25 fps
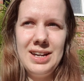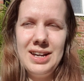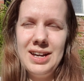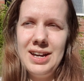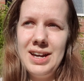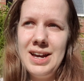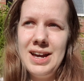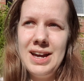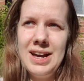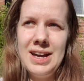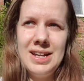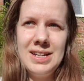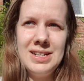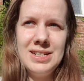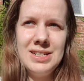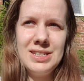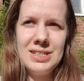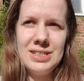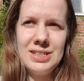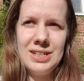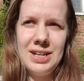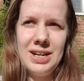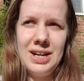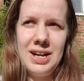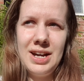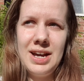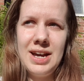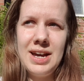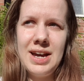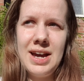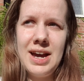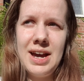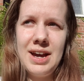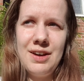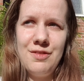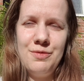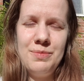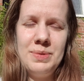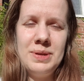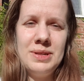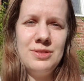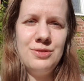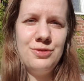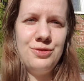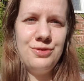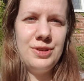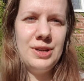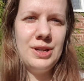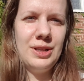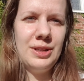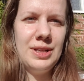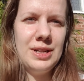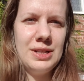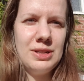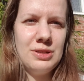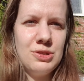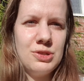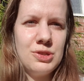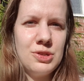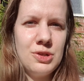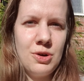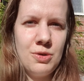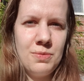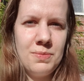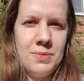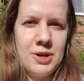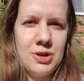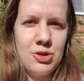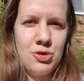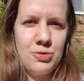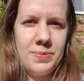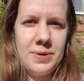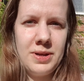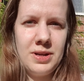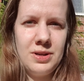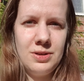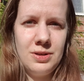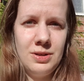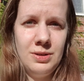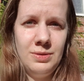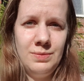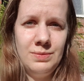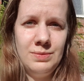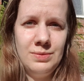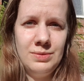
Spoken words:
and I have been feeling so much better.